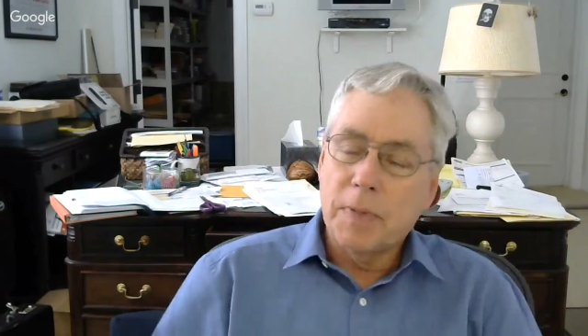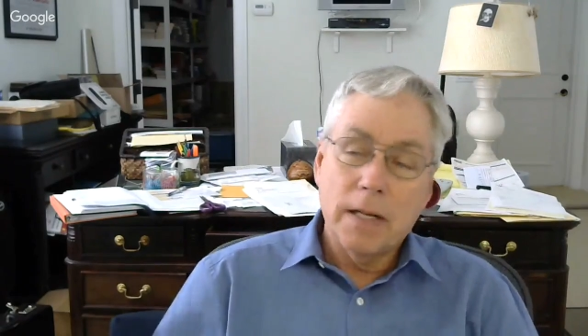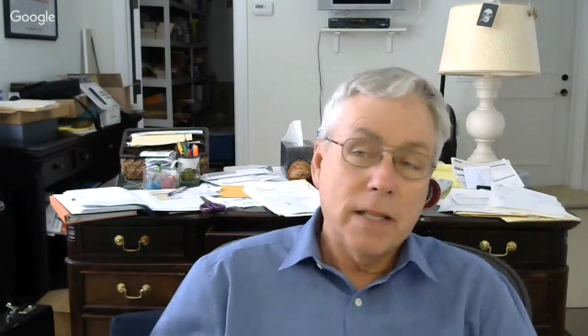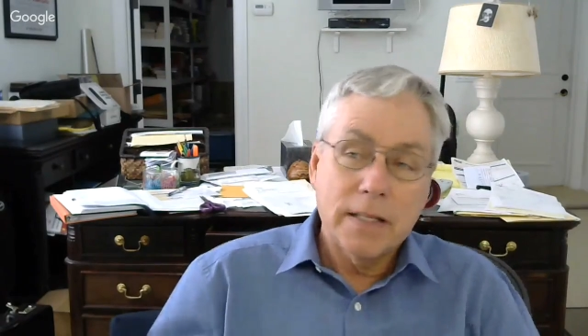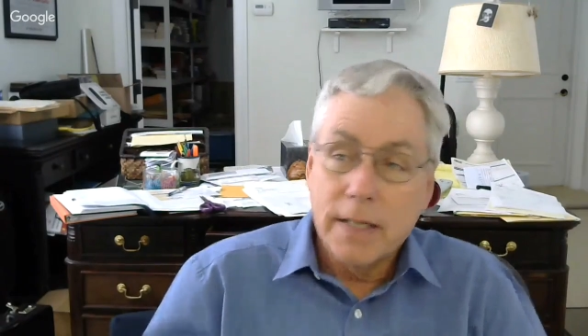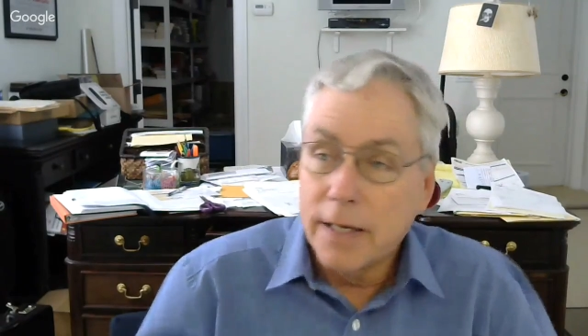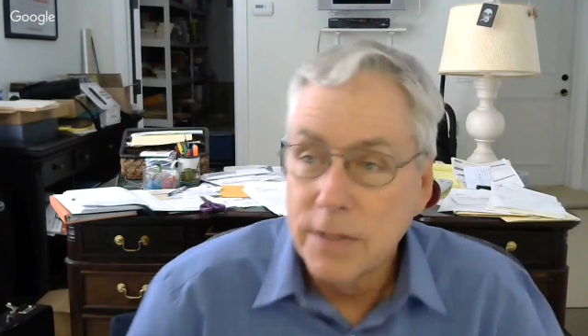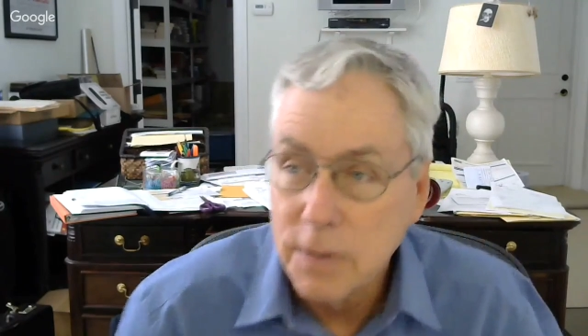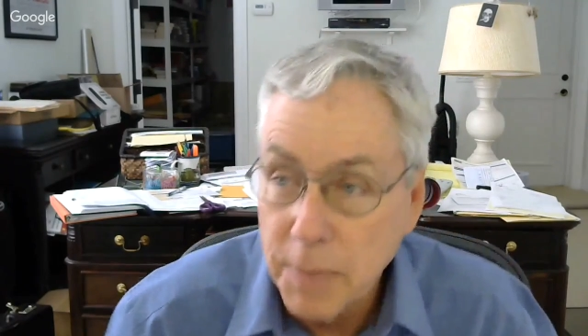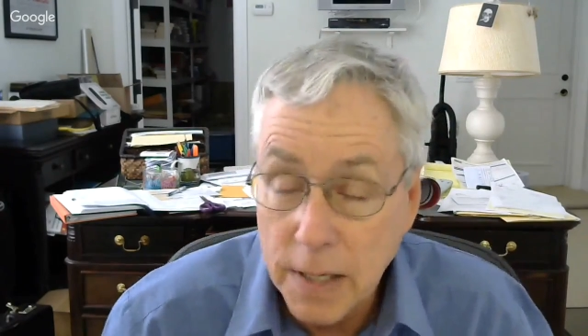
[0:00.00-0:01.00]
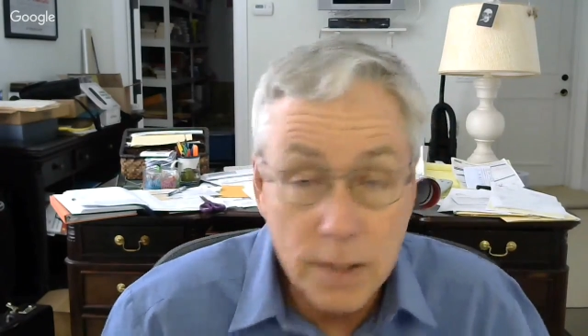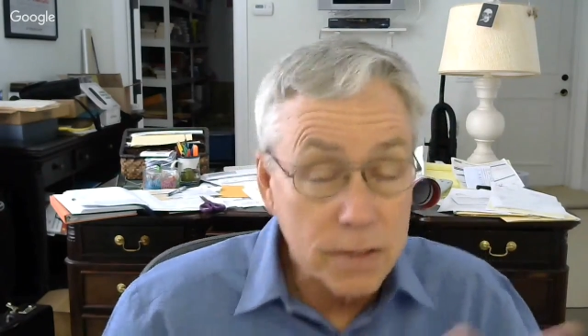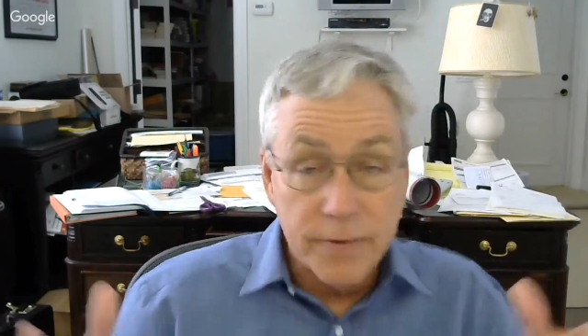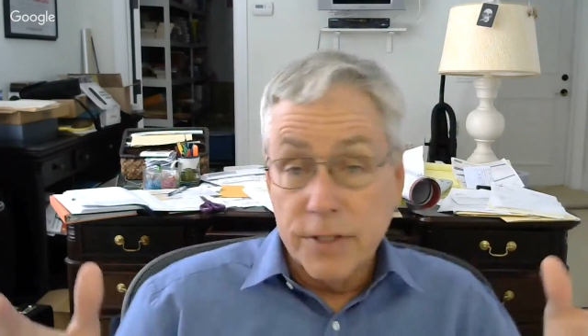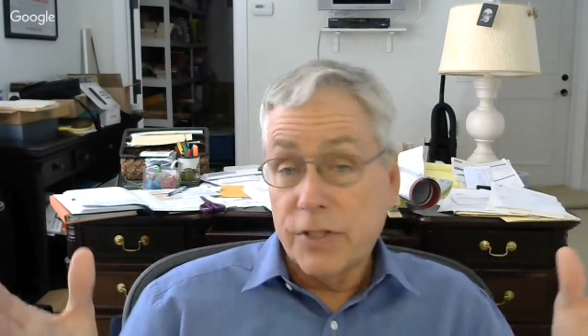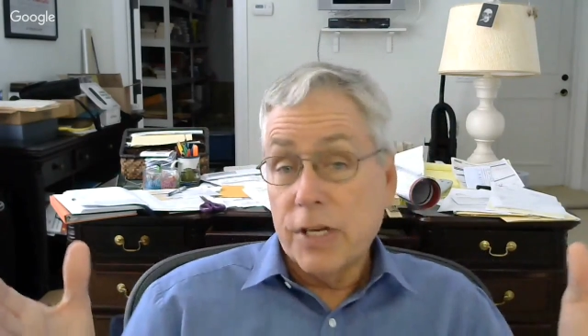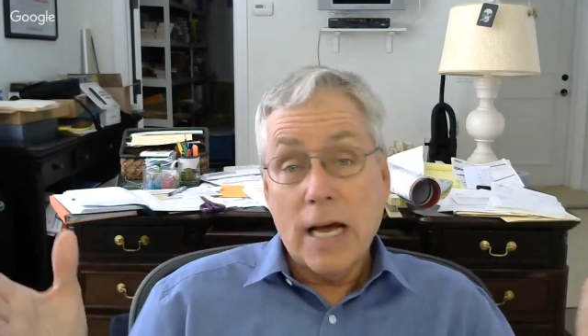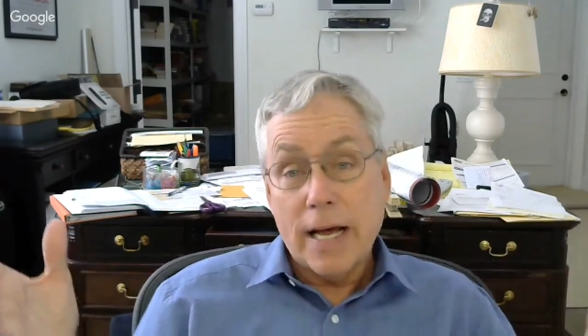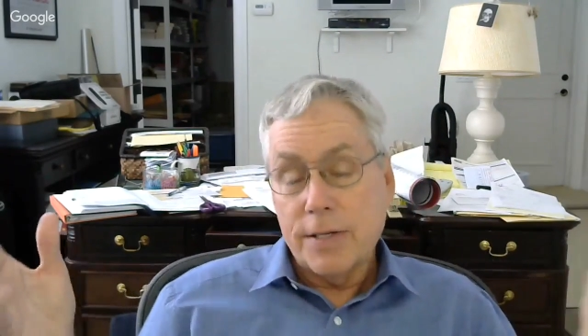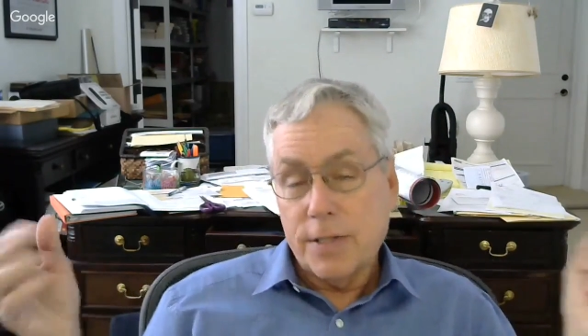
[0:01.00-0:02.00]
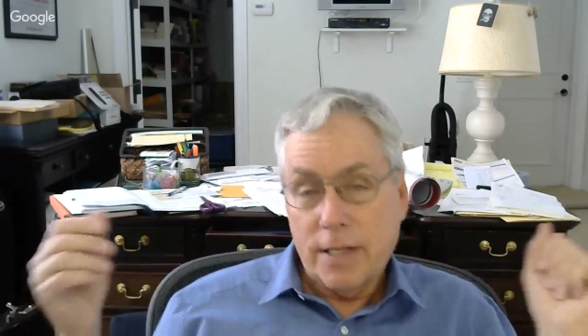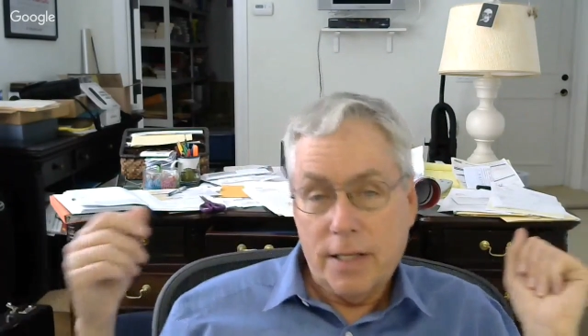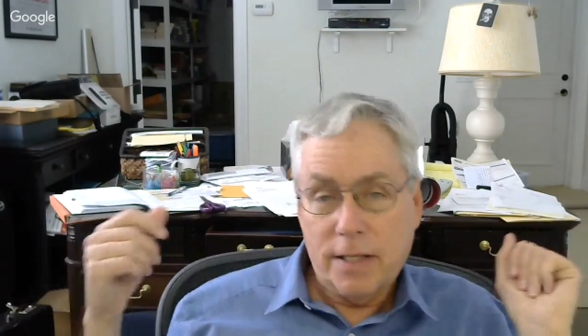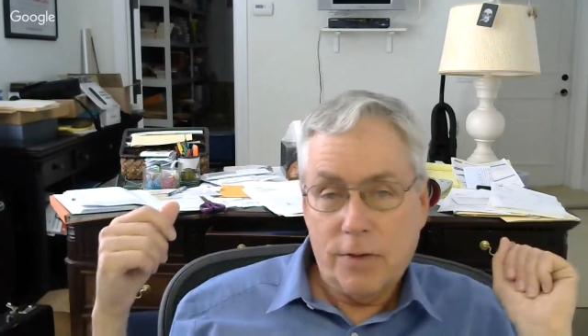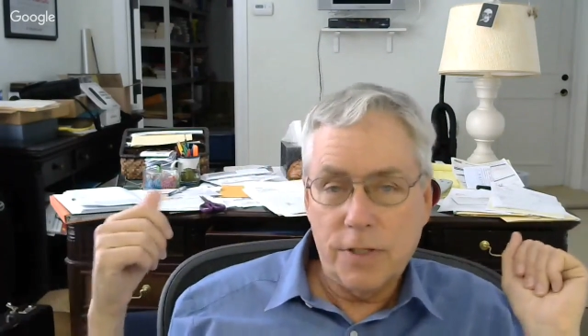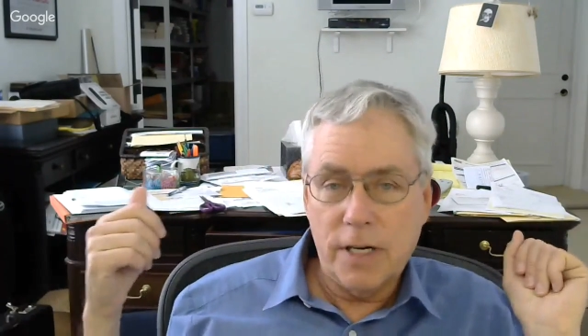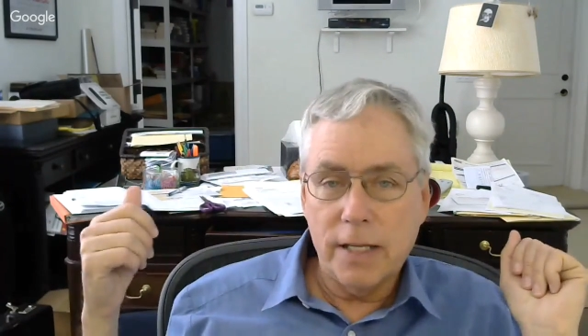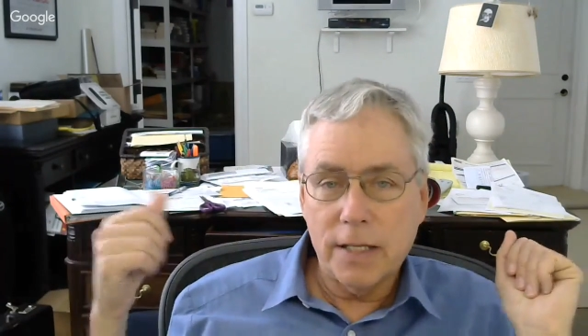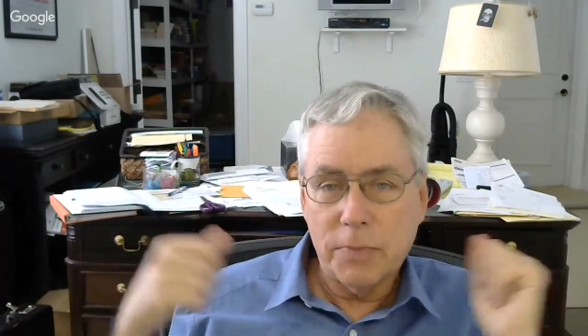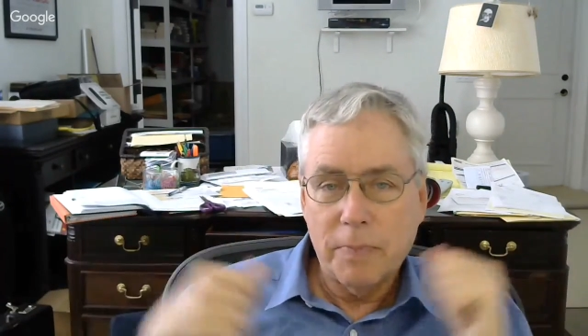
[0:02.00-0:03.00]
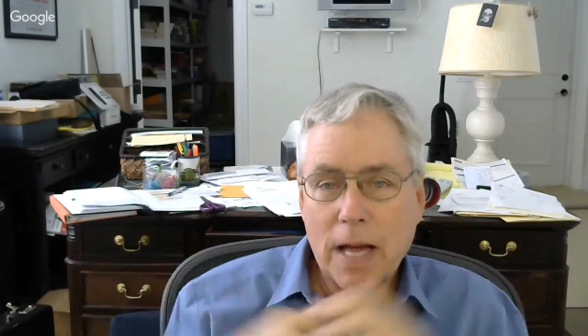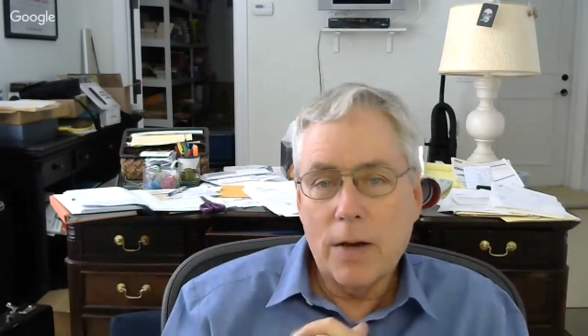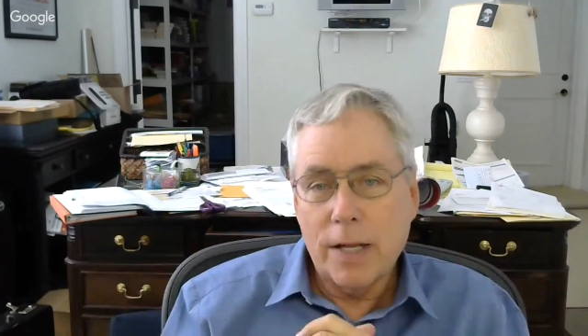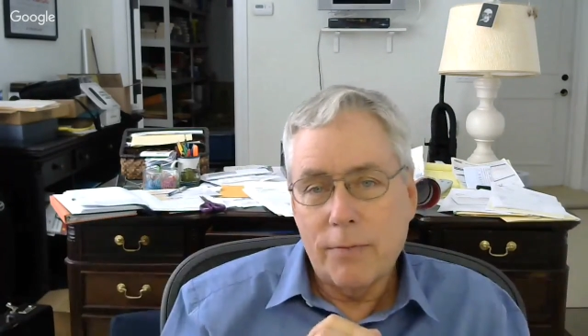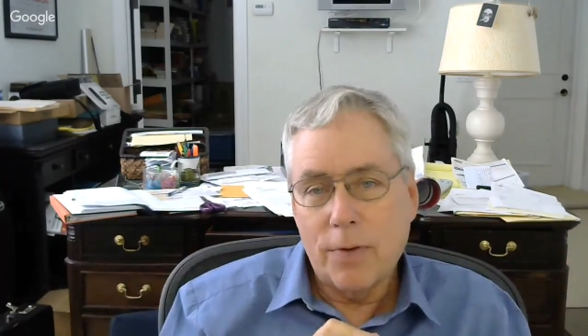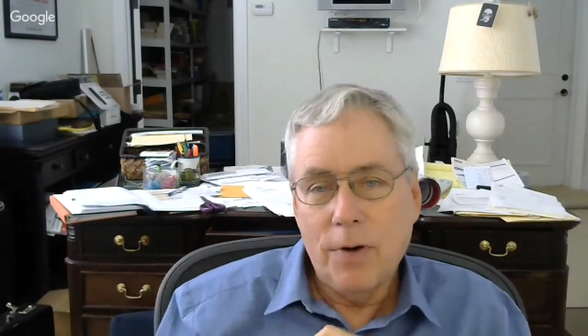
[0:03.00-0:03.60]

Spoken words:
But I think Texas, because of its size, I think there's an endless bounty